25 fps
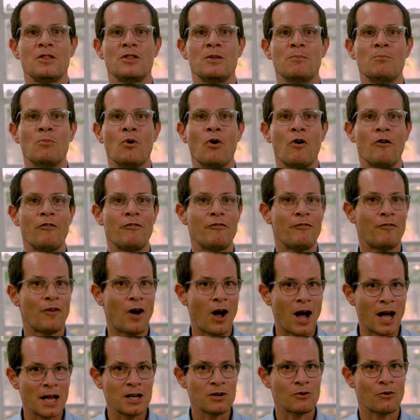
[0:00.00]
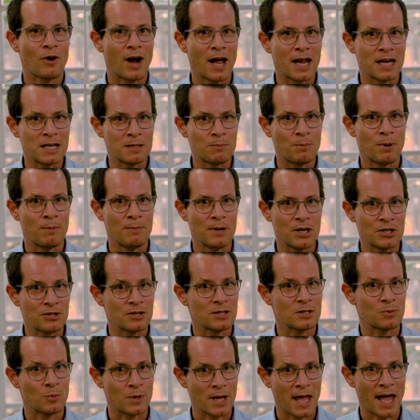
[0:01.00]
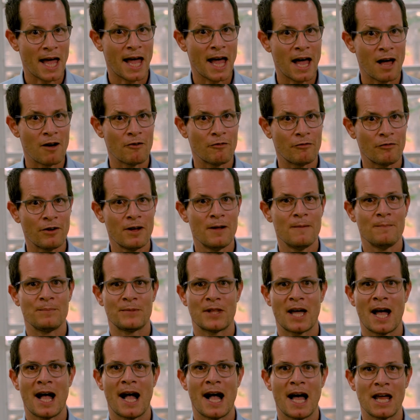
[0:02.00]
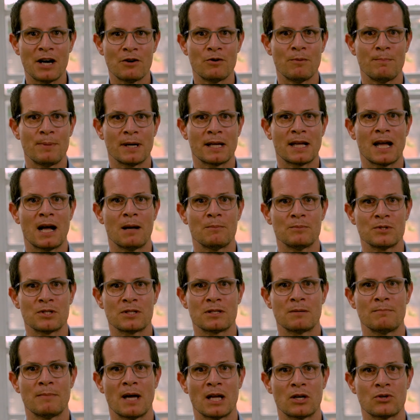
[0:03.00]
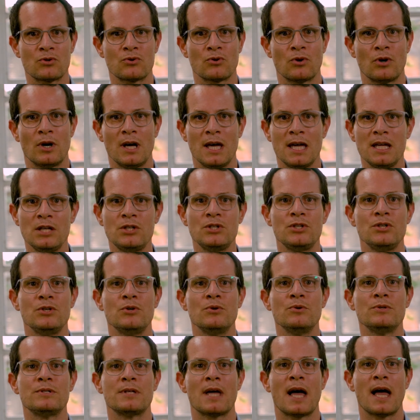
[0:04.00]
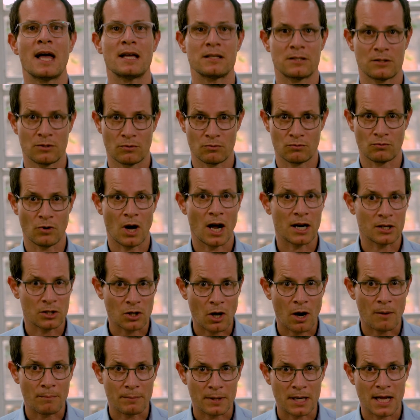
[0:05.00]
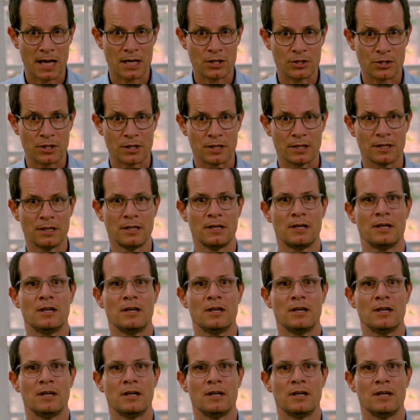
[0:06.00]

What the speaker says: The more fine-grained permissions we have, the harder it becomes to make sure each user has the right combination.